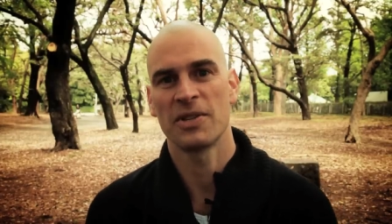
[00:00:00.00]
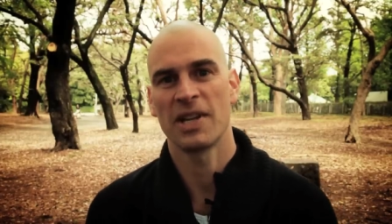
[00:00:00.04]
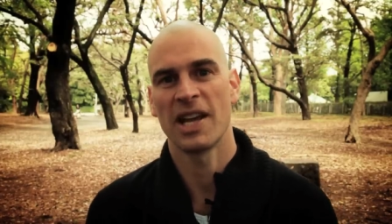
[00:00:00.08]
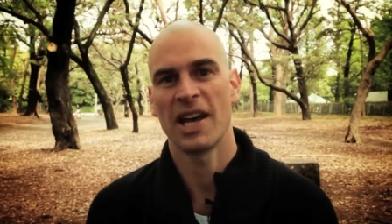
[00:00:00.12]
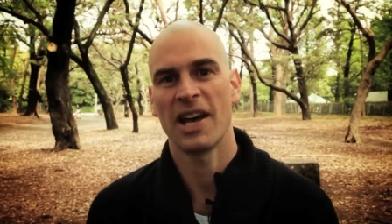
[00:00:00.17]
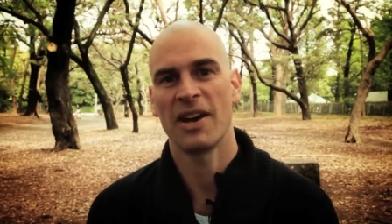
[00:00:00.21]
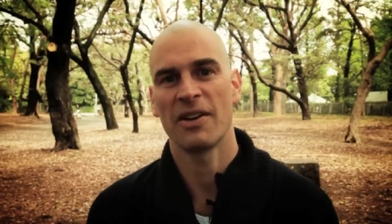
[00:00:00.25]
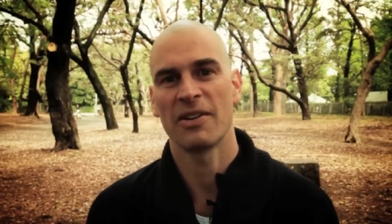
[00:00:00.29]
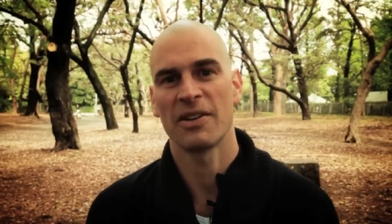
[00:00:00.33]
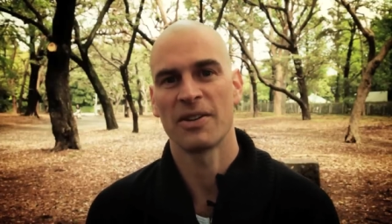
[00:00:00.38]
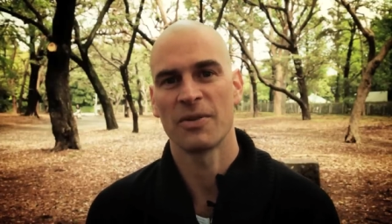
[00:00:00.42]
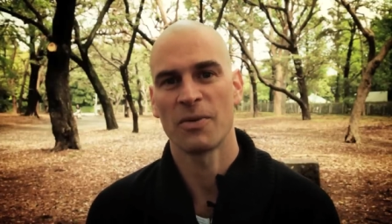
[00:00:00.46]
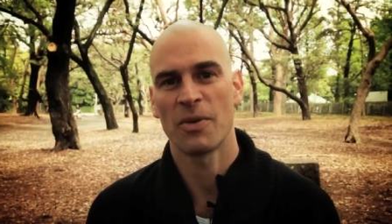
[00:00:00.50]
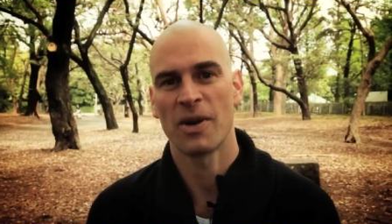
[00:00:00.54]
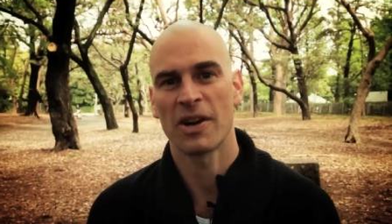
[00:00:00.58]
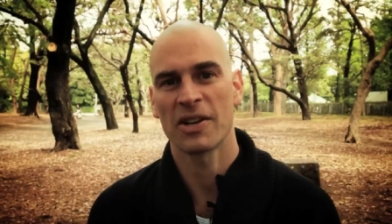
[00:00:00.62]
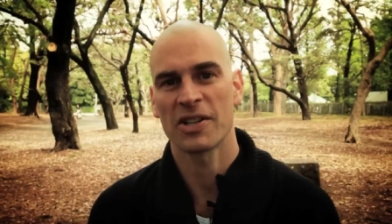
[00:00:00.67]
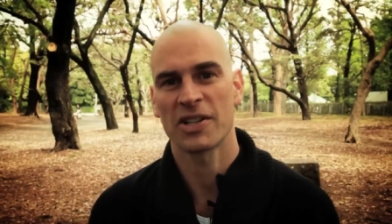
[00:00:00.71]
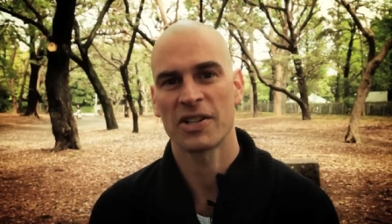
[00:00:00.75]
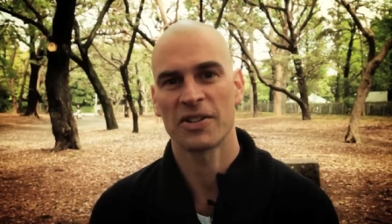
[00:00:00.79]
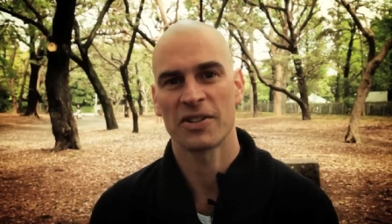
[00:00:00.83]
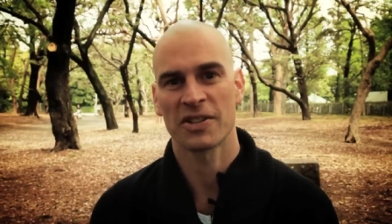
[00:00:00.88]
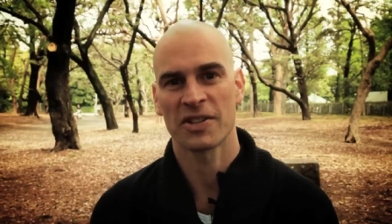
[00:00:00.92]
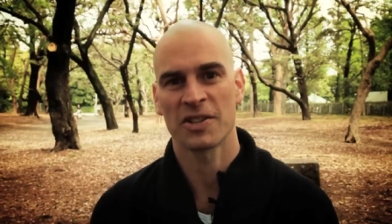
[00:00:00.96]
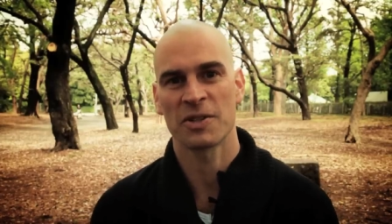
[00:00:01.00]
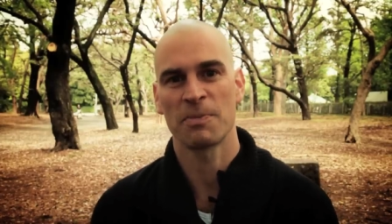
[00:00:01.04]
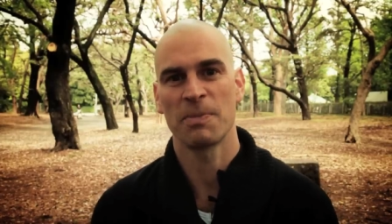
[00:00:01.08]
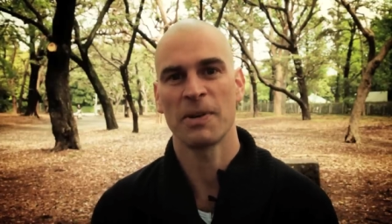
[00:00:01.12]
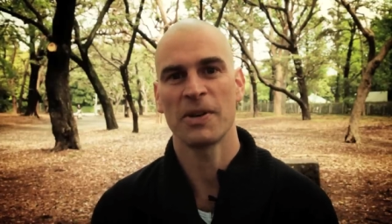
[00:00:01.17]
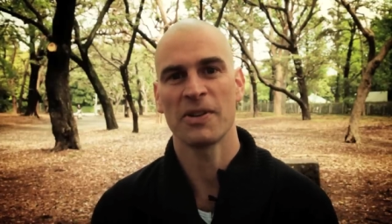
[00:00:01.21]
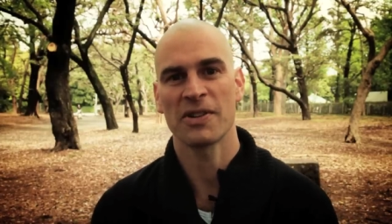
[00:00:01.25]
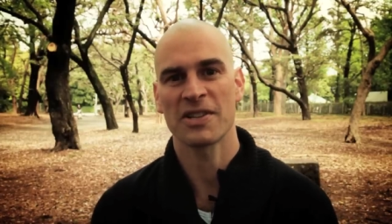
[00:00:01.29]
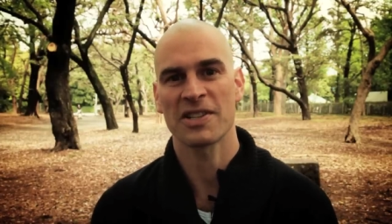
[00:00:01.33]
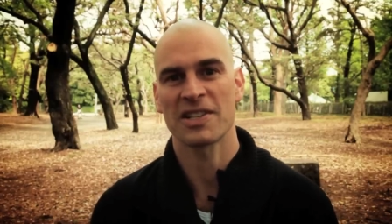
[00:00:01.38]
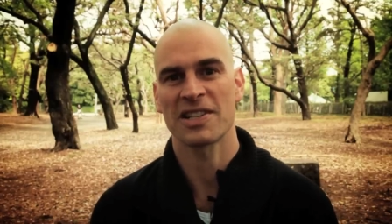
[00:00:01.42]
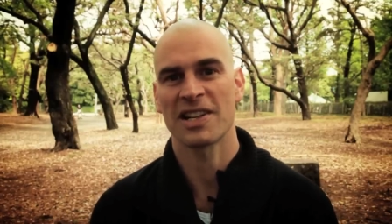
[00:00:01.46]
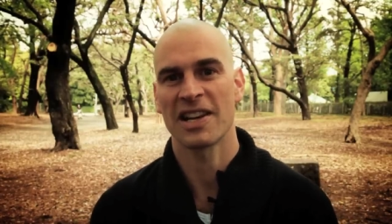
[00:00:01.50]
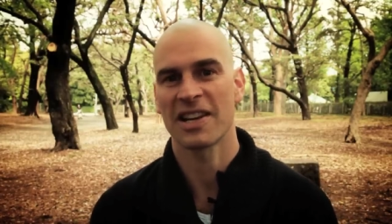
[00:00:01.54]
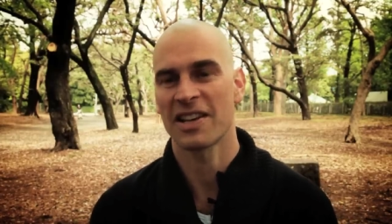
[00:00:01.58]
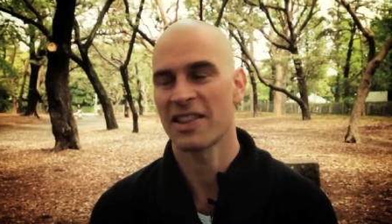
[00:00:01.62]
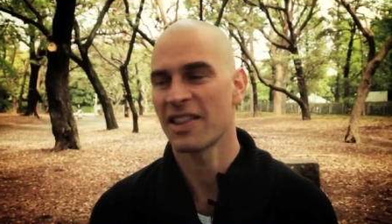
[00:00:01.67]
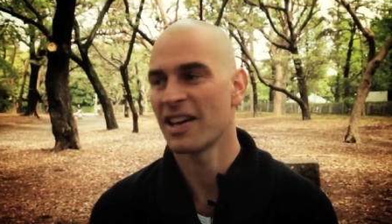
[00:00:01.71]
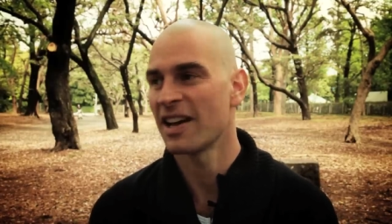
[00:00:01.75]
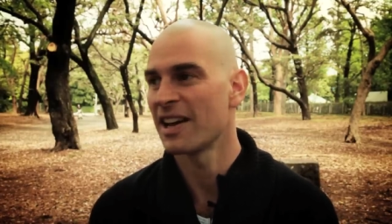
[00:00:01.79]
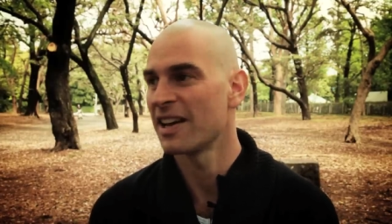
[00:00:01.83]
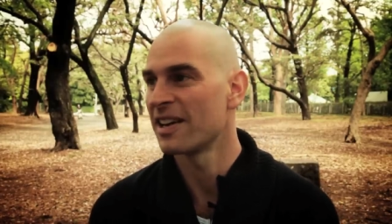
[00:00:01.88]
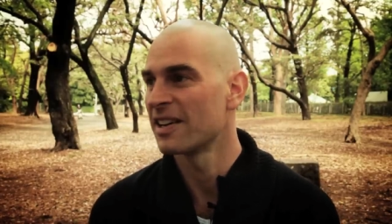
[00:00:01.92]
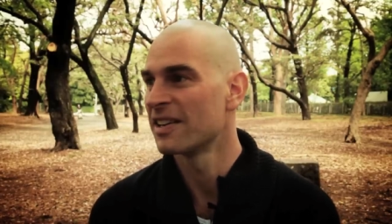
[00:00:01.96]
down and watch your experience like
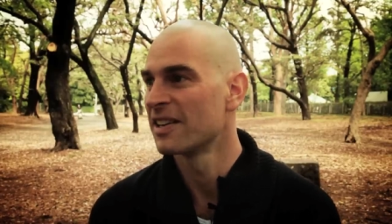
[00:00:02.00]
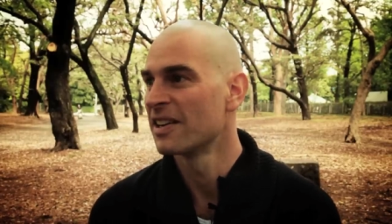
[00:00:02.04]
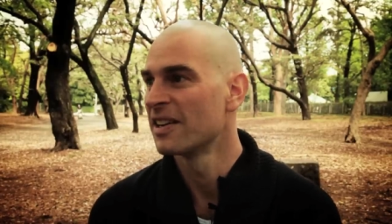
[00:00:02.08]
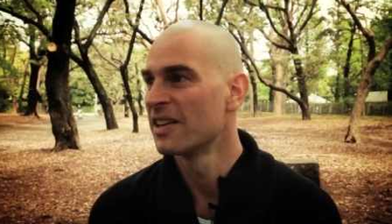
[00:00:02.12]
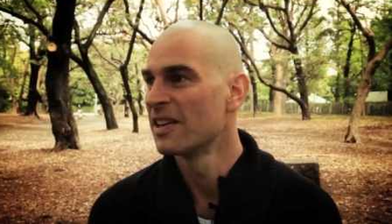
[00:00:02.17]
that.